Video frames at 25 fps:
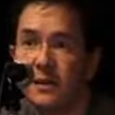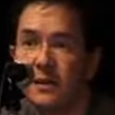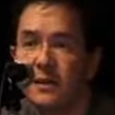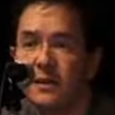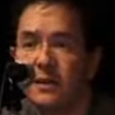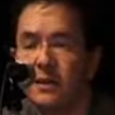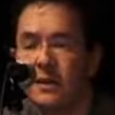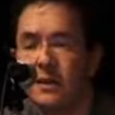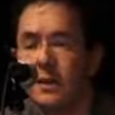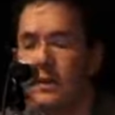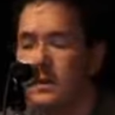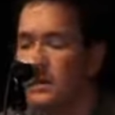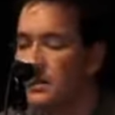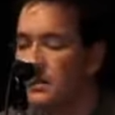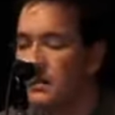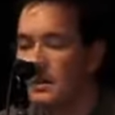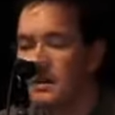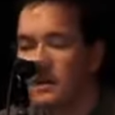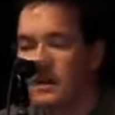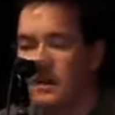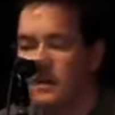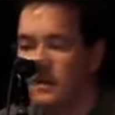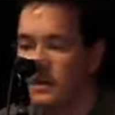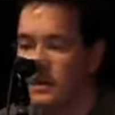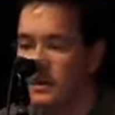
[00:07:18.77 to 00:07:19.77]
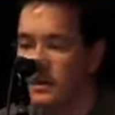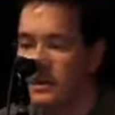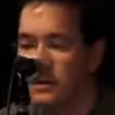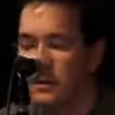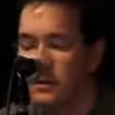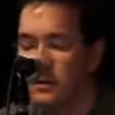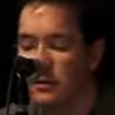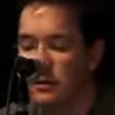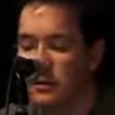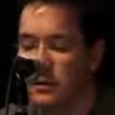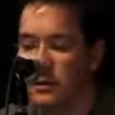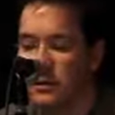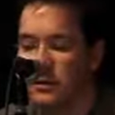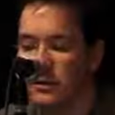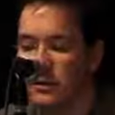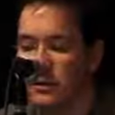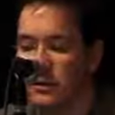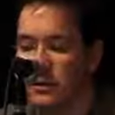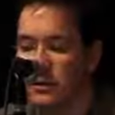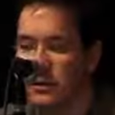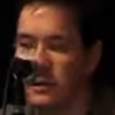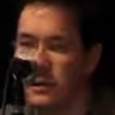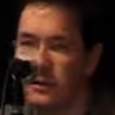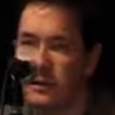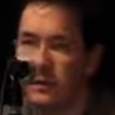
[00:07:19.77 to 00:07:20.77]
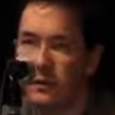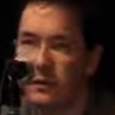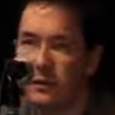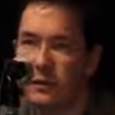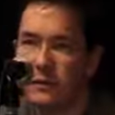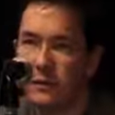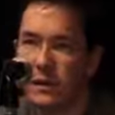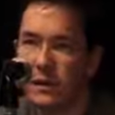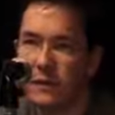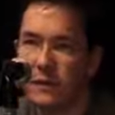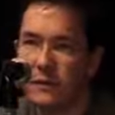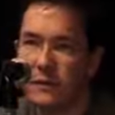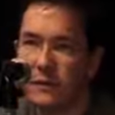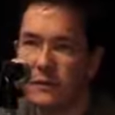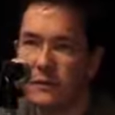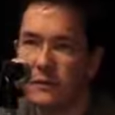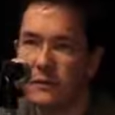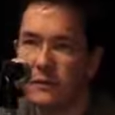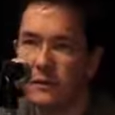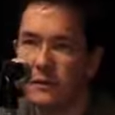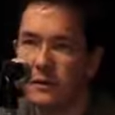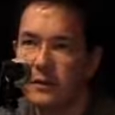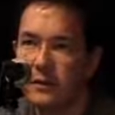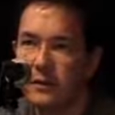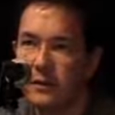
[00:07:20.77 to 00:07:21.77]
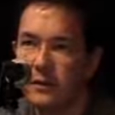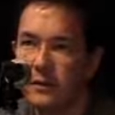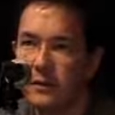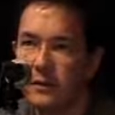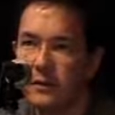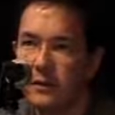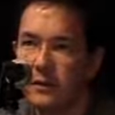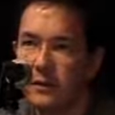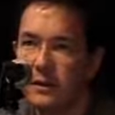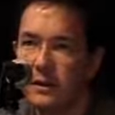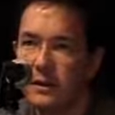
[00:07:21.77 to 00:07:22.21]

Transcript: I think the thing with any creative work is it's all about confidence.